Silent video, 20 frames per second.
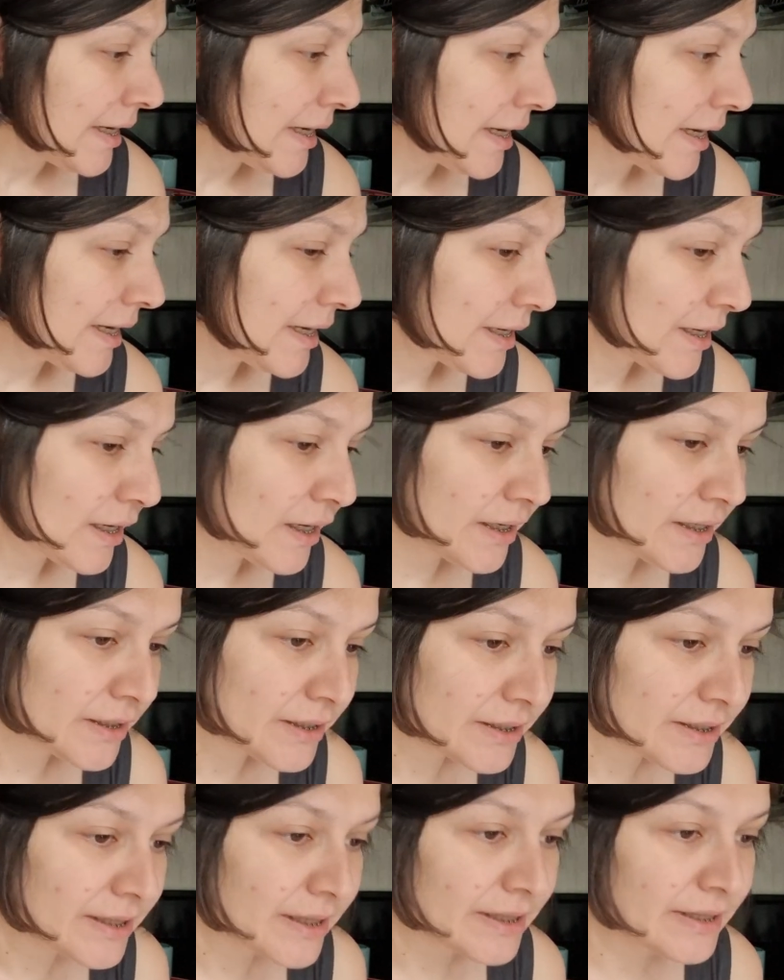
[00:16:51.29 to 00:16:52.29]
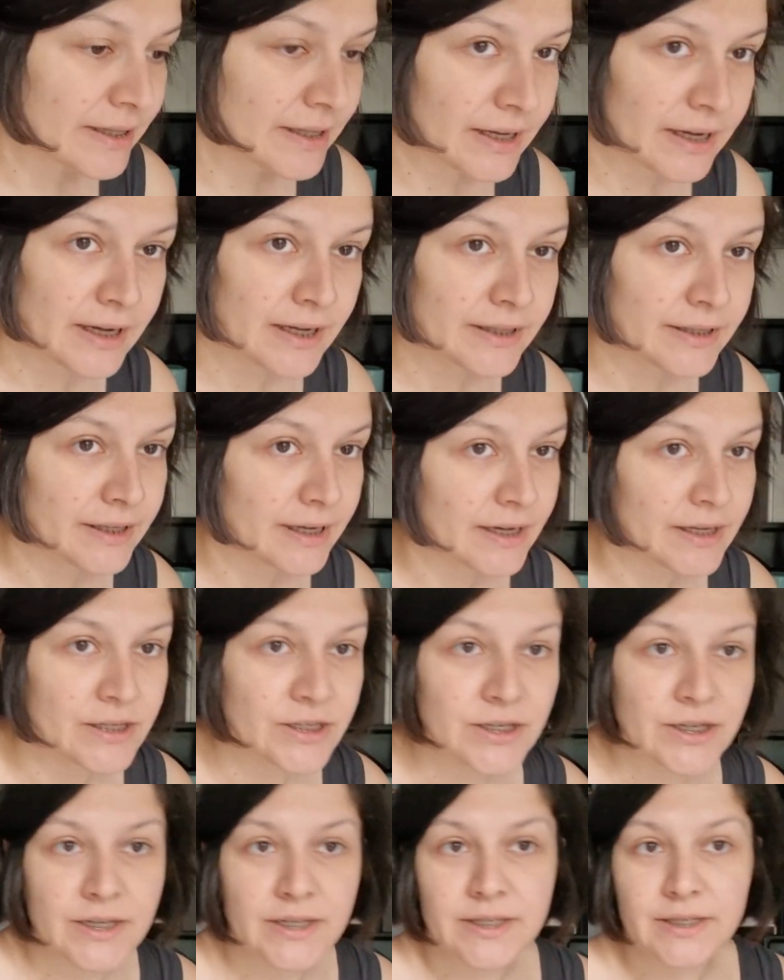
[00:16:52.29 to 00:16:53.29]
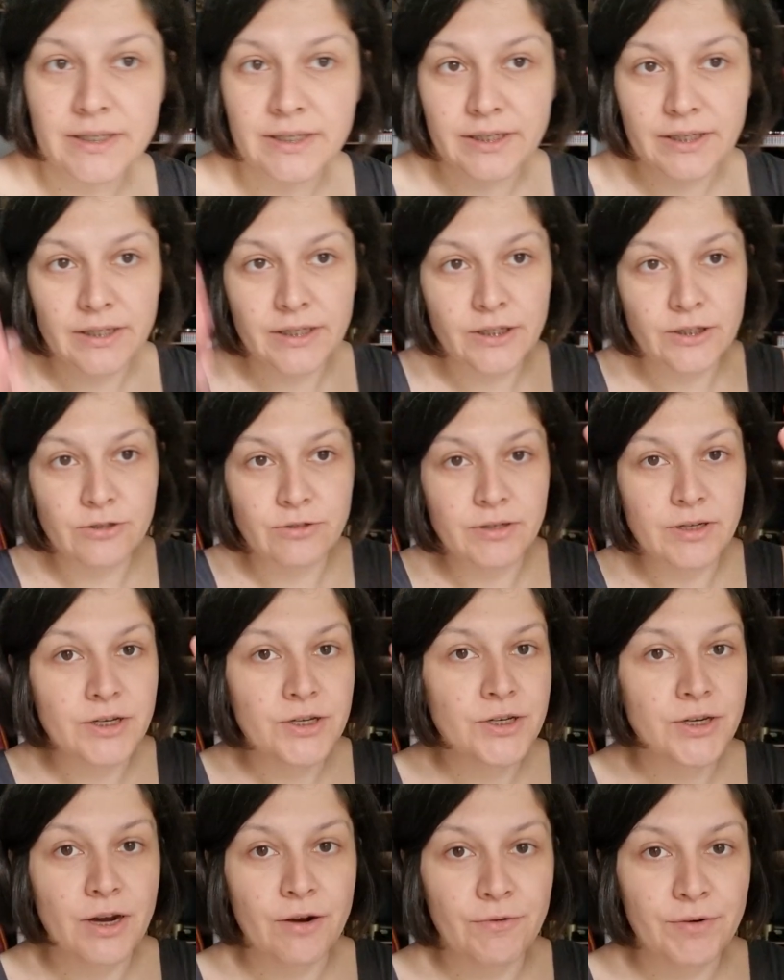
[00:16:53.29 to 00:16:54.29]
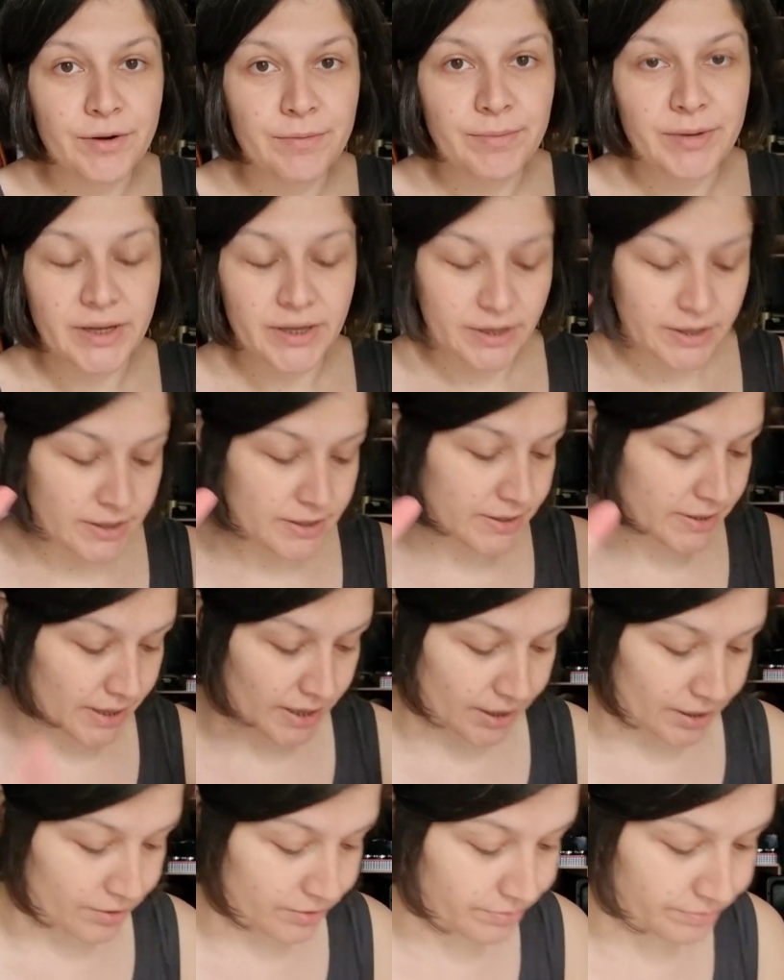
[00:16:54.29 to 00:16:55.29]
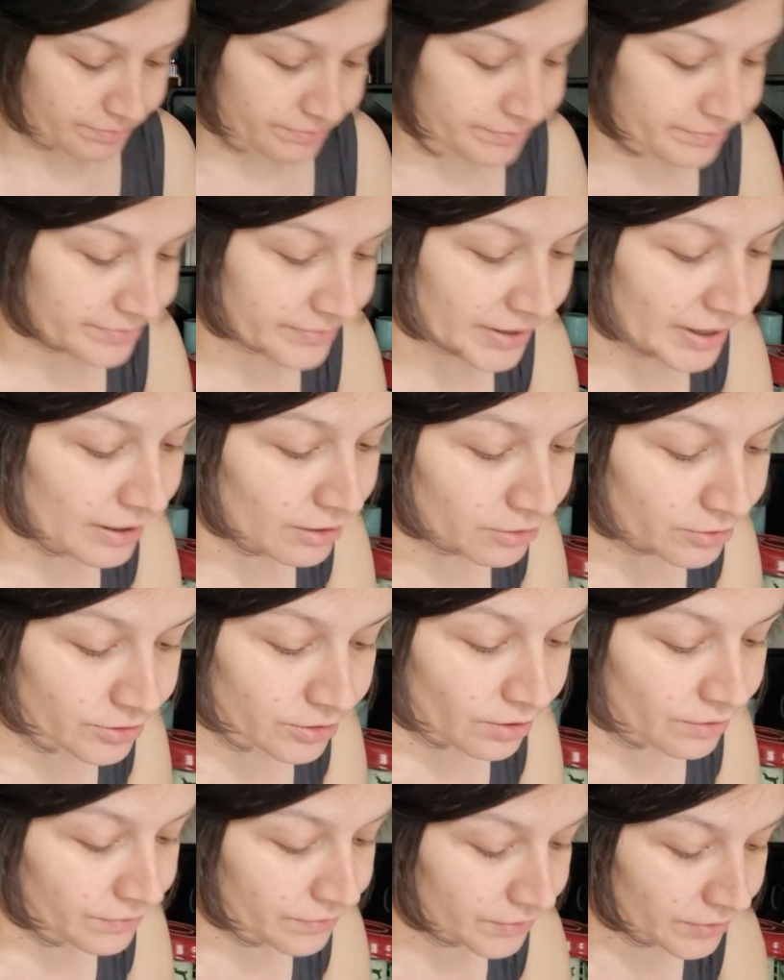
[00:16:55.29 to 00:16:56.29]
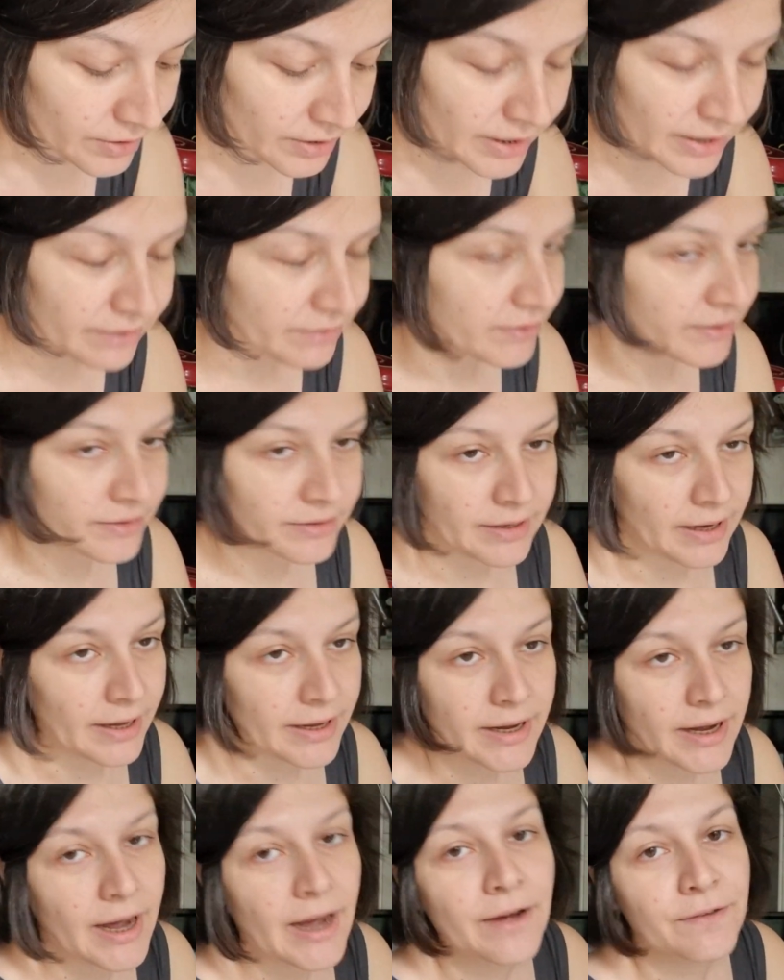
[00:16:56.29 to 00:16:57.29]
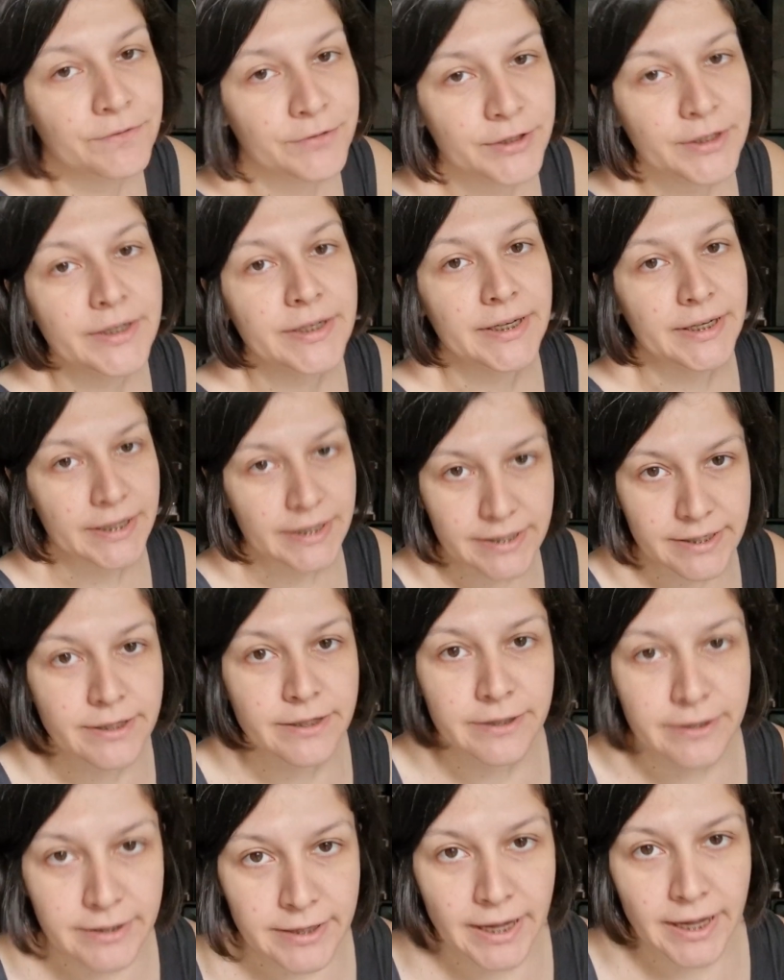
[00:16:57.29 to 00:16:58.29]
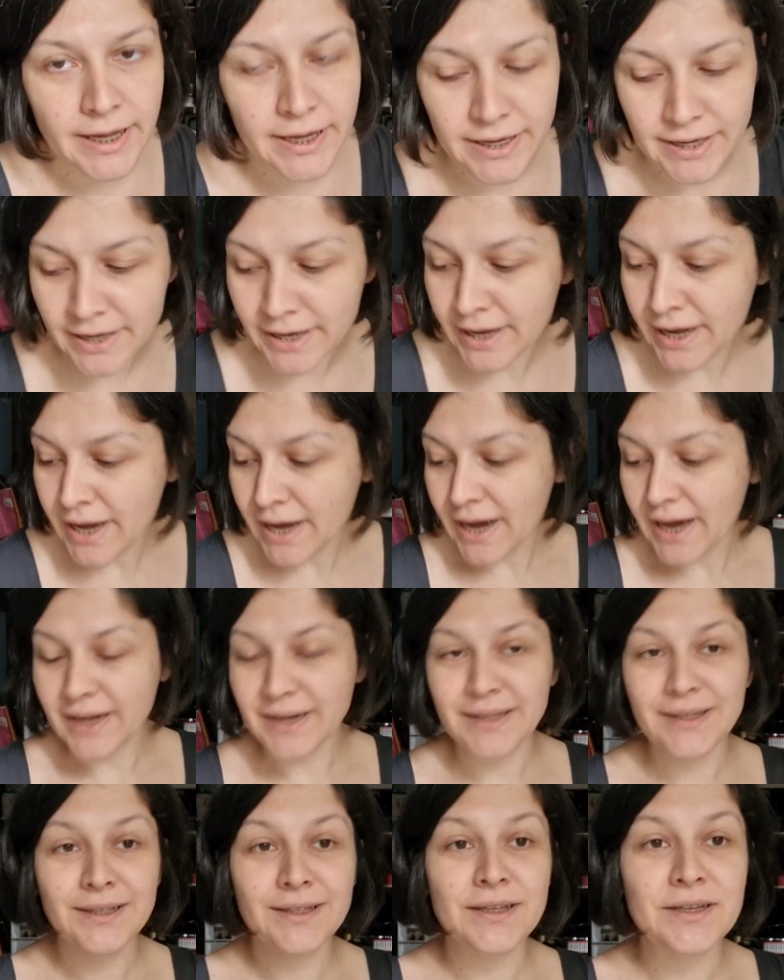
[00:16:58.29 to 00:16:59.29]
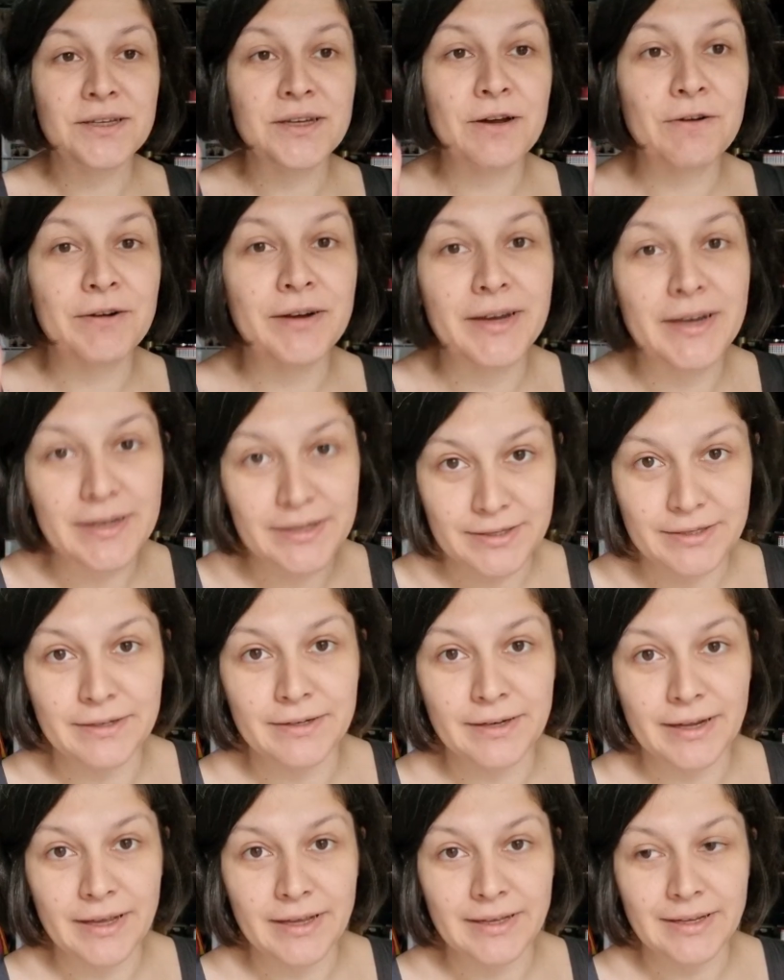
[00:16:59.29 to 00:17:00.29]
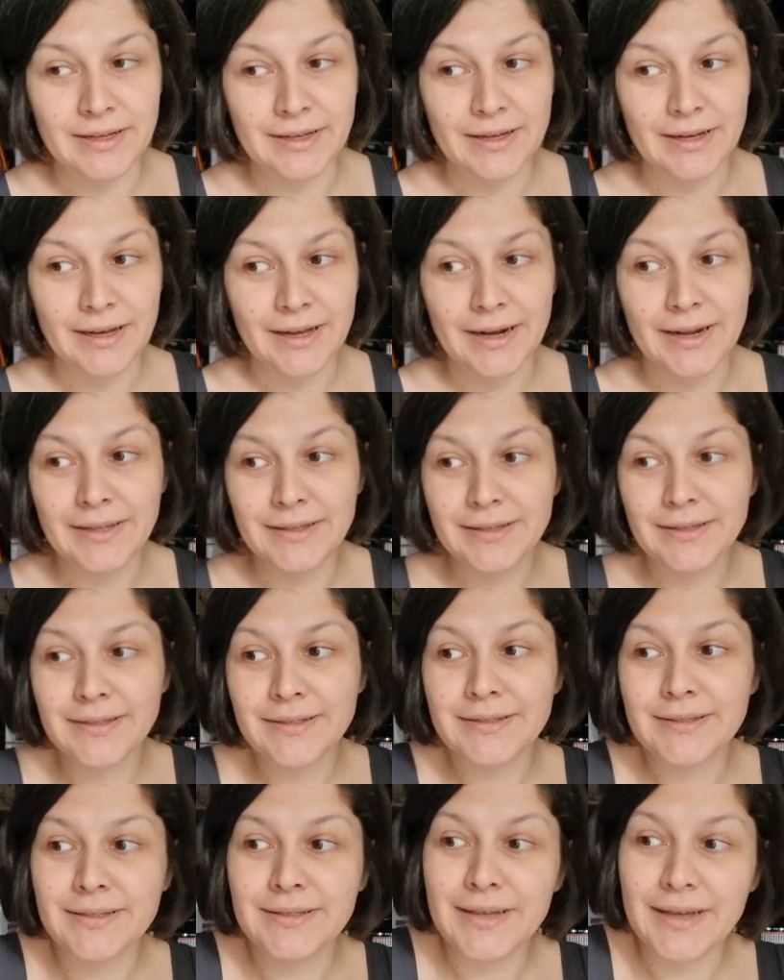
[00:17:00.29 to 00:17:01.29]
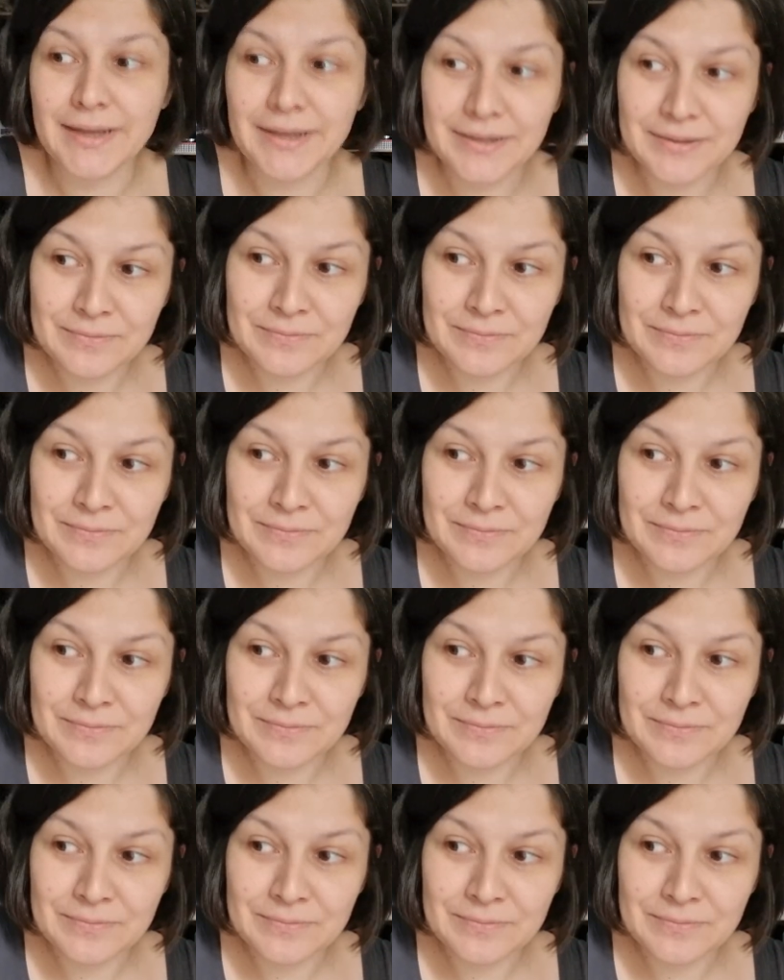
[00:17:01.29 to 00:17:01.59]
And other than that, I just took a shower because I looked awful, like after yesterday. I needed a shower yesterday, and I did it today.